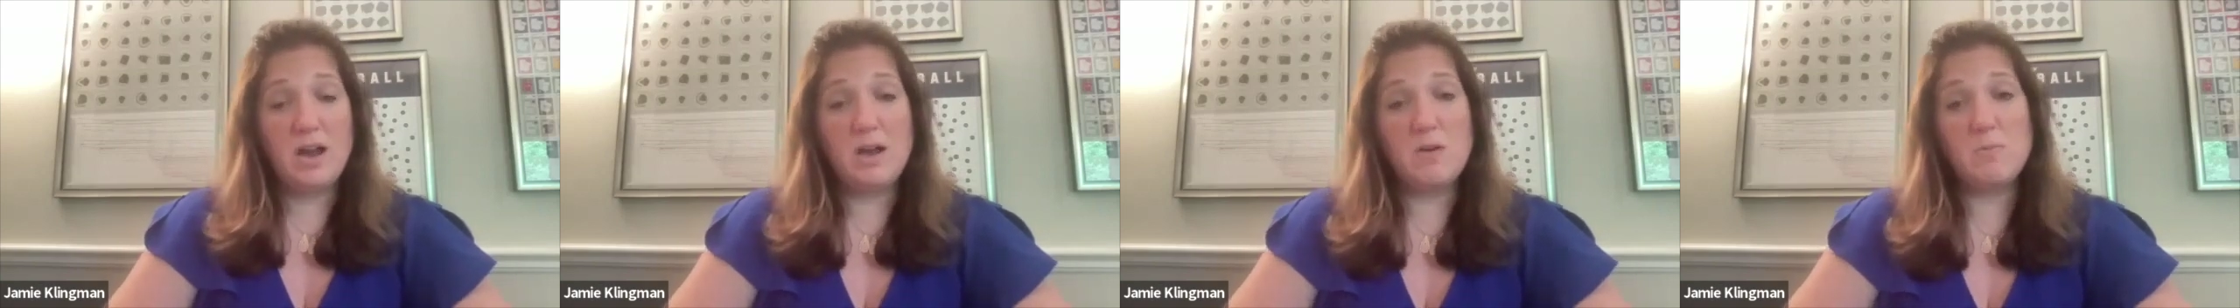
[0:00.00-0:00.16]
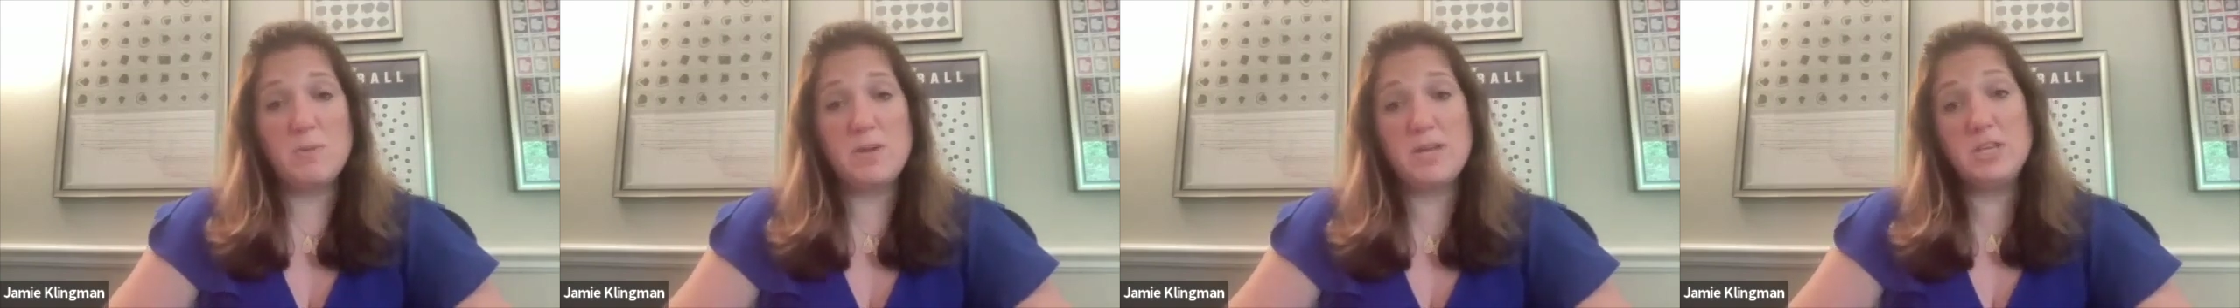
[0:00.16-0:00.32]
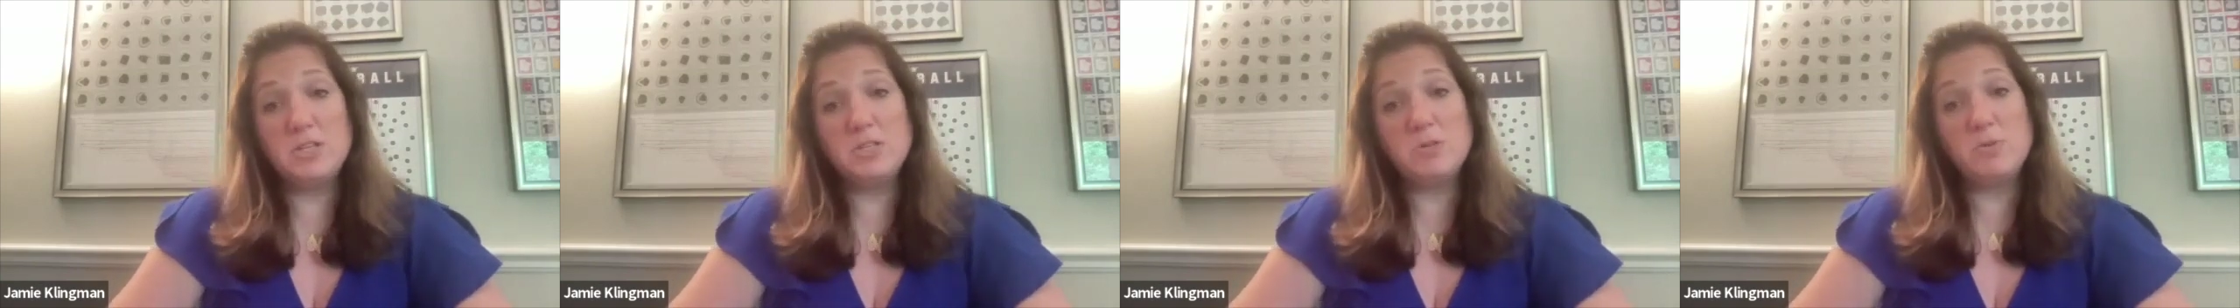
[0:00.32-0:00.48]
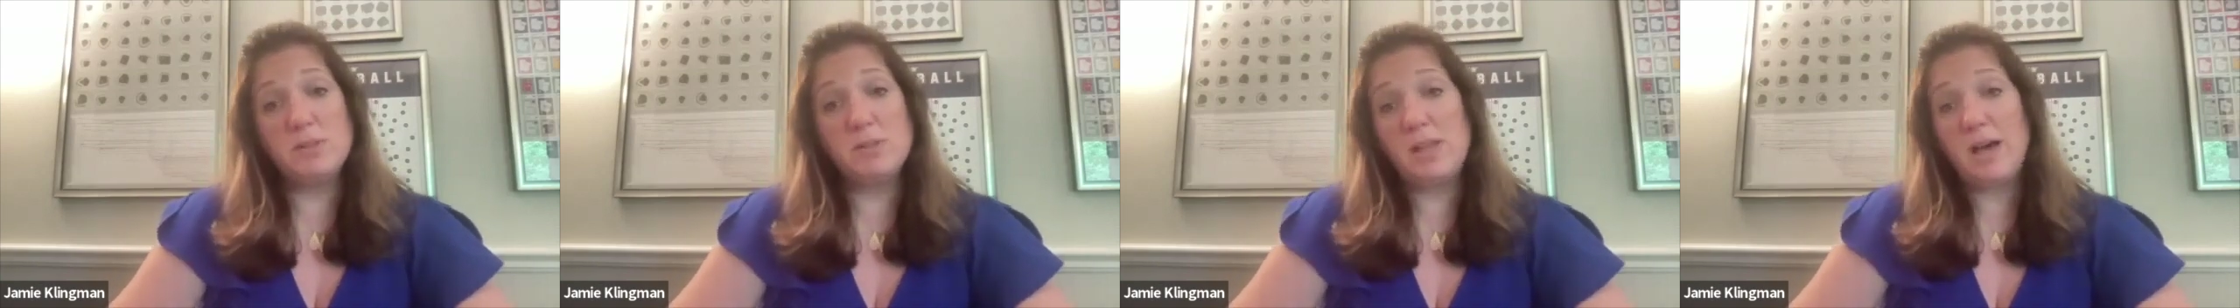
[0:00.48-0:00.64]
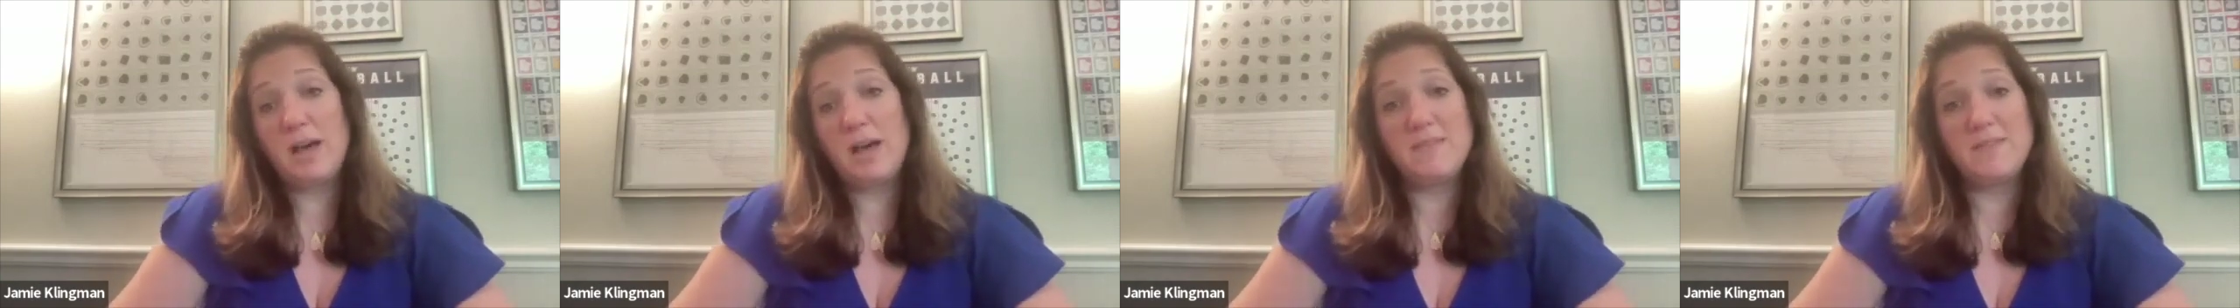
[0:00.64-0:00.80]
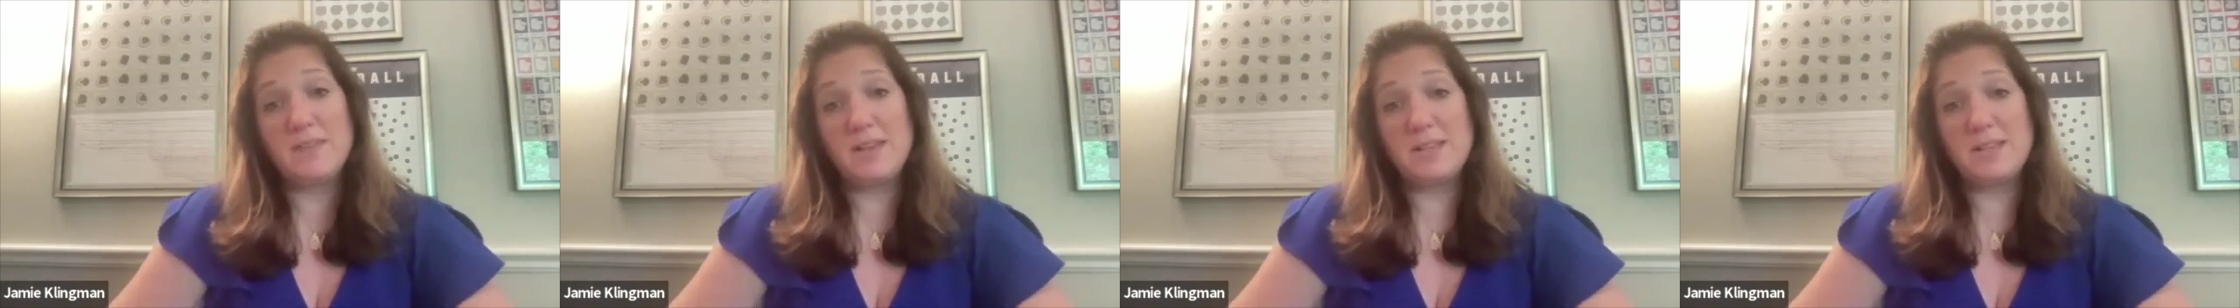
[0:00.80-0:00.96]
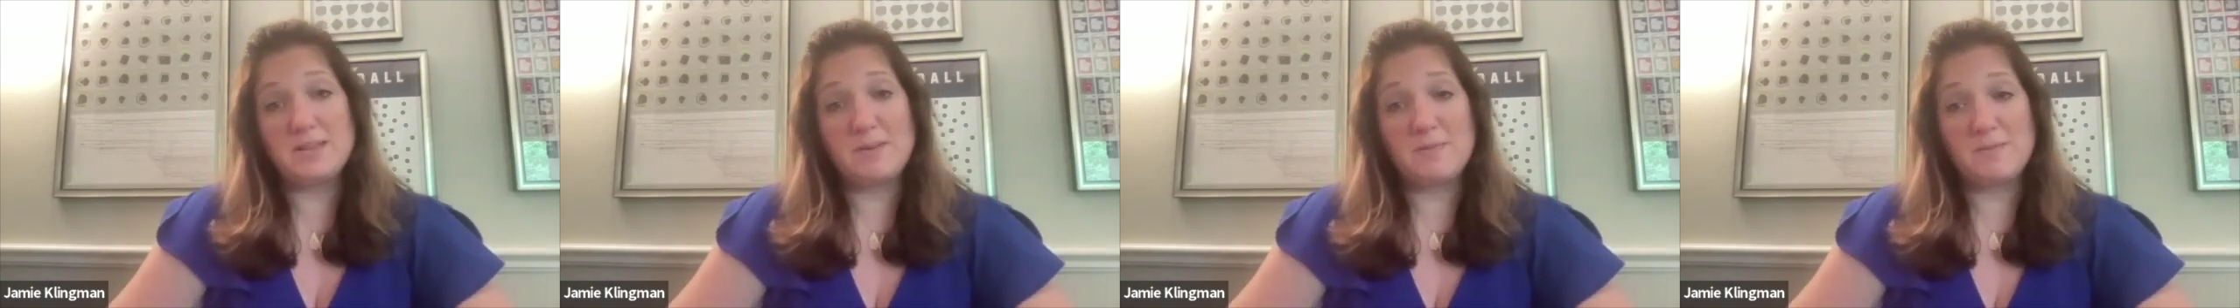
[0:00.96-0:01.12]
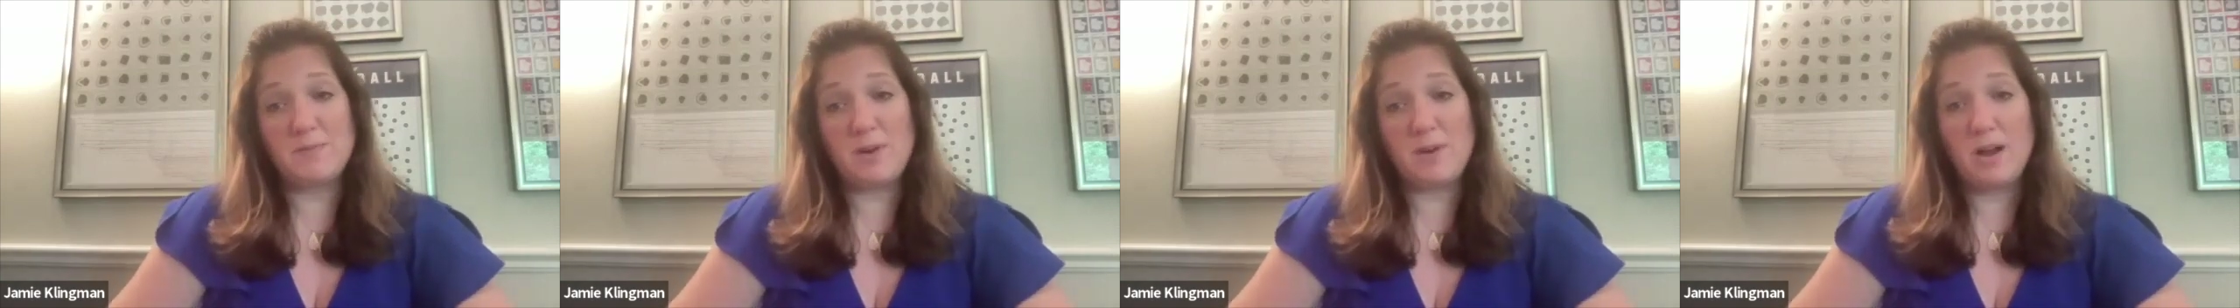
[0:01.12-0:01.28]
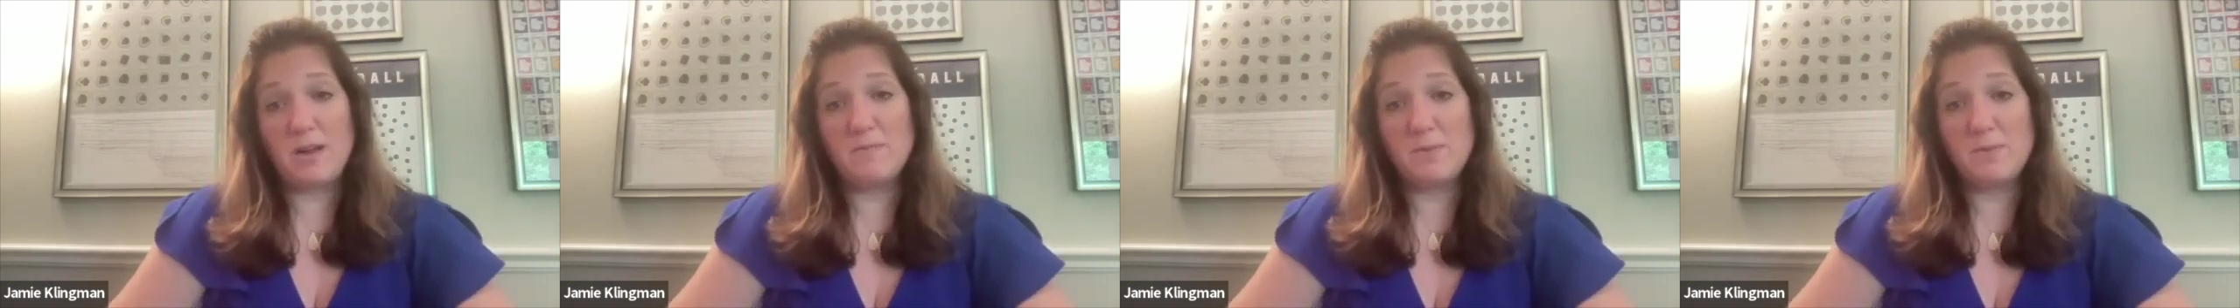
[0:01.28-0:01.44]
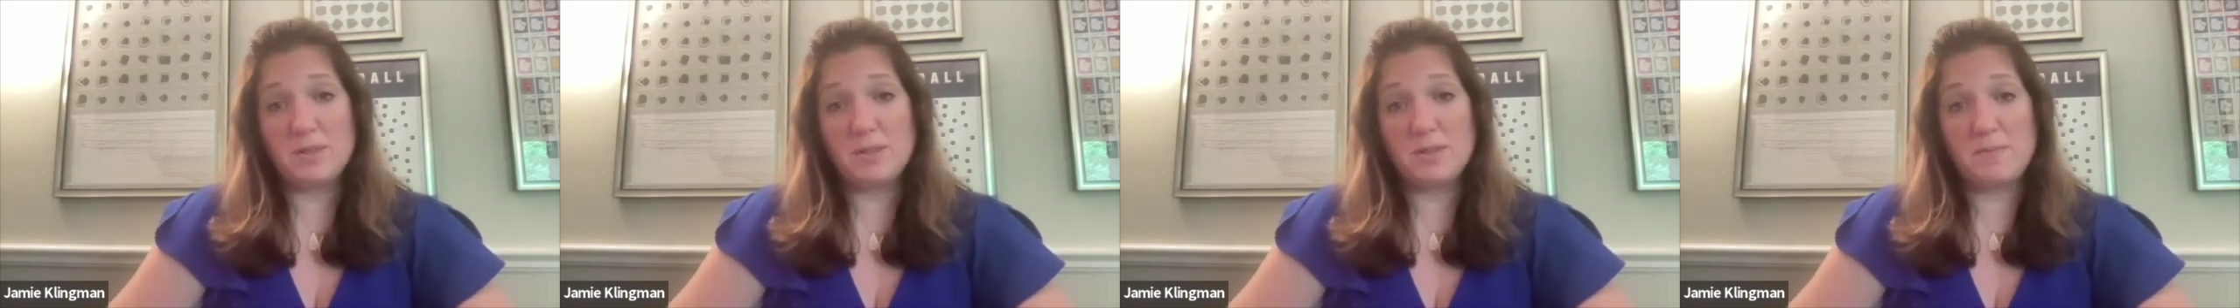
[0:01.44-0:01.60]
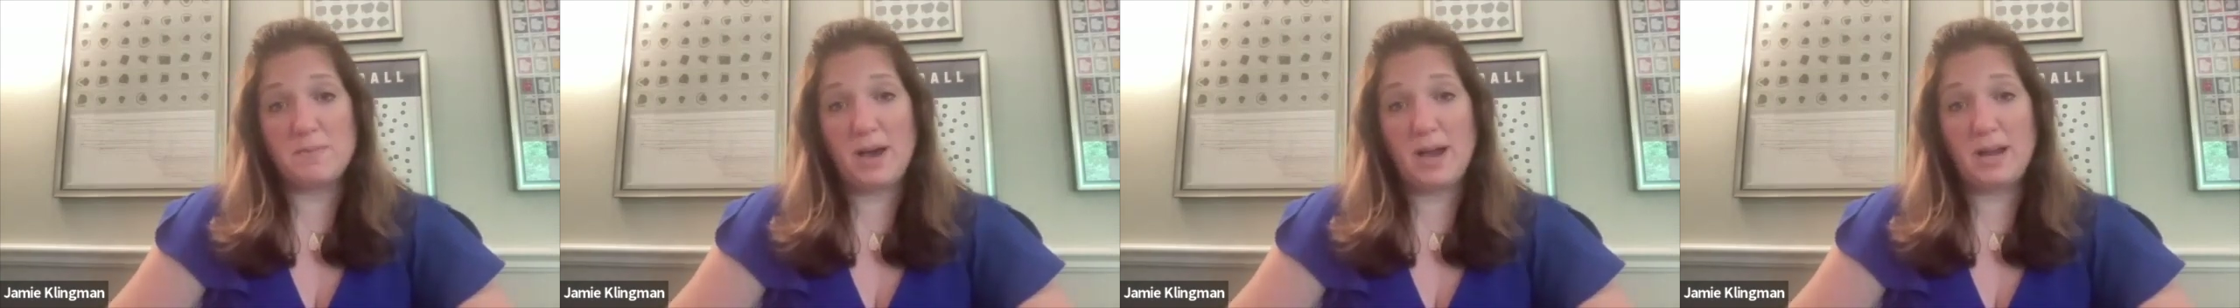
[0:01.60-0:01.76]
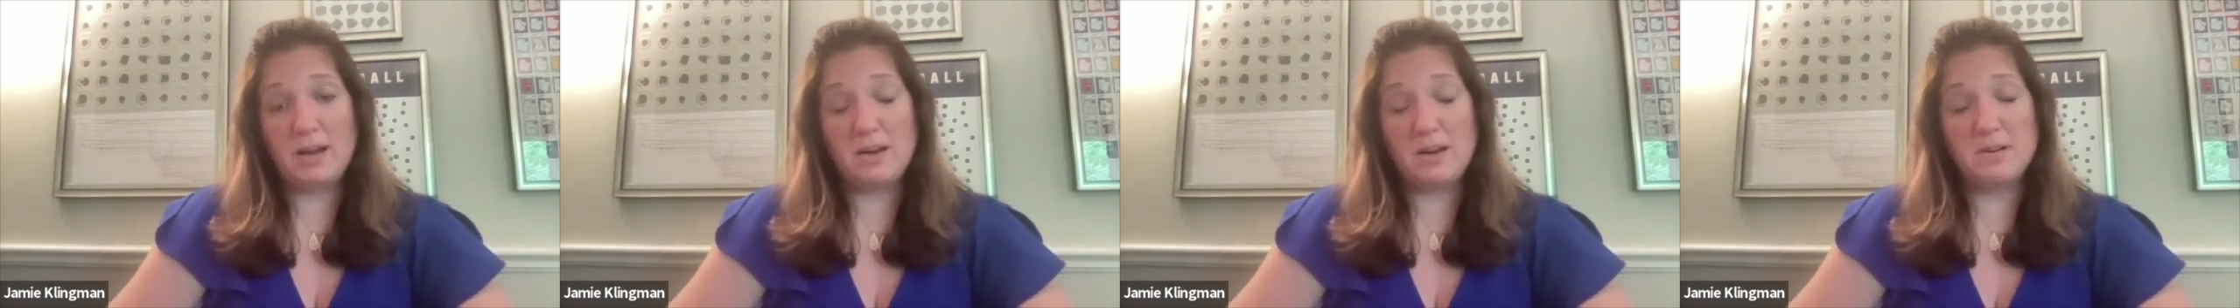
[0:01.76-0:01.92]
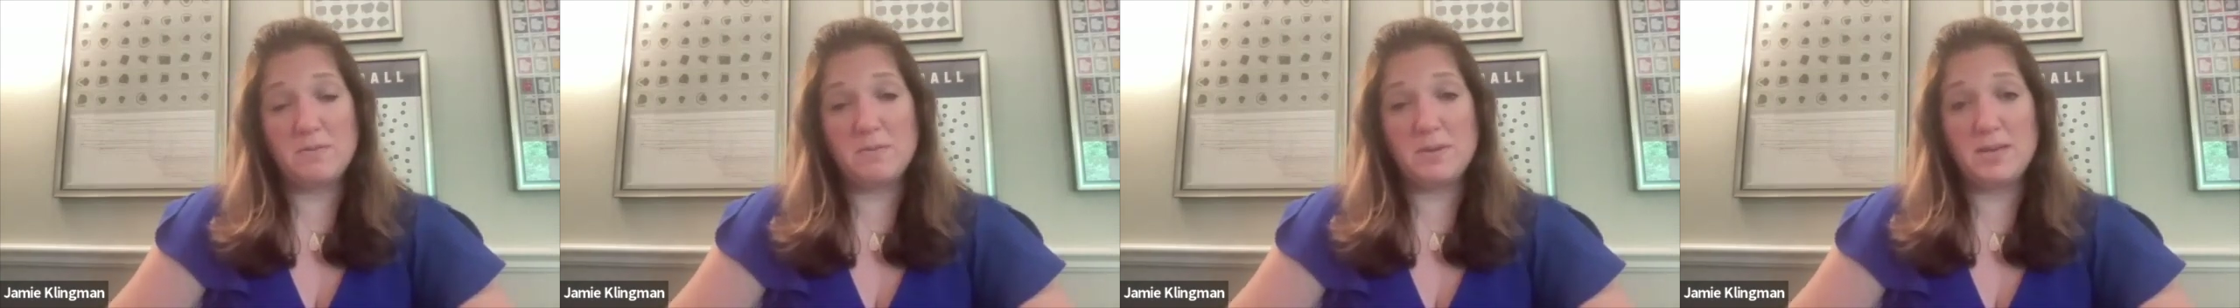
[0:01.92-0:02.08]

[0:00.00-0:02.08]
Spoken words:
We can do a lot of things up front with a buyer.